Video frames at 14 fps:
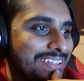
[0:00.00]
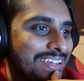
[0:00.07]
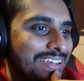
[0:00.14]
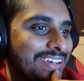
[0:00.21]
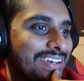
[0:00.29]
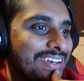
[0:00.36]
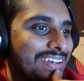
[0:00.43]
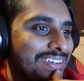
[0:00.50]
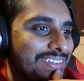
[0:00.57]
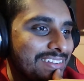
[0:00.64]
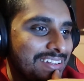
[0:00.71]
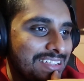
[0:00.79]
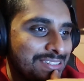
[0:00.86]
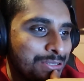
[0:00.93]

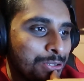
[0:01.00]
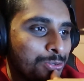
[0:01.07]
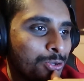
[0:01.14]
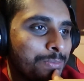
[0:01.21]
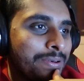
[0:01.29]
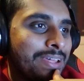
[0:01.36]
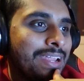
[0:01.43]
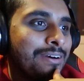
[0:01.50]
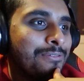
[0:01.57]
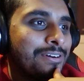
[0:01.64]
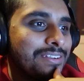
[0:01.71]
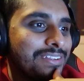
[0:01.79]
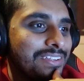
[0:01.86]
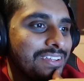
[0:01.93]
Let's not talk about that
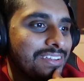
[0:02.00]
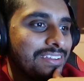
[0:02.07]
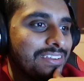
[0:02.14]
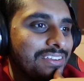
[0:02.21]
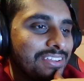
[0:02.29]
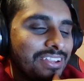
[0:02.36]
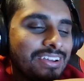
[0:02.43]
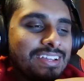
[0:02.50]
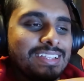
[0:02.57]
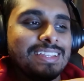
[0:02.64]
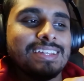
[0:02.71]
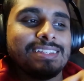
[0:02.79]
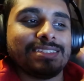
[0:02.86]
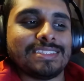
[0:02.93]
one. You know,
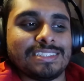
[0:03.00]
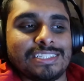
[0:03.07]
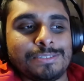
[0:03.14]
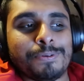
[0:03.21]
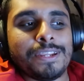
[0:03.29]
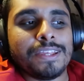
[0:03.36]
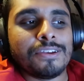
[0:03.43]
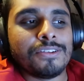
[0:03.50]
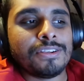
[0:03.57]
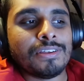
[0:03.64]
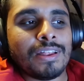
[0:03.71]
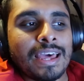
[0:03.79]
it's pretty good though.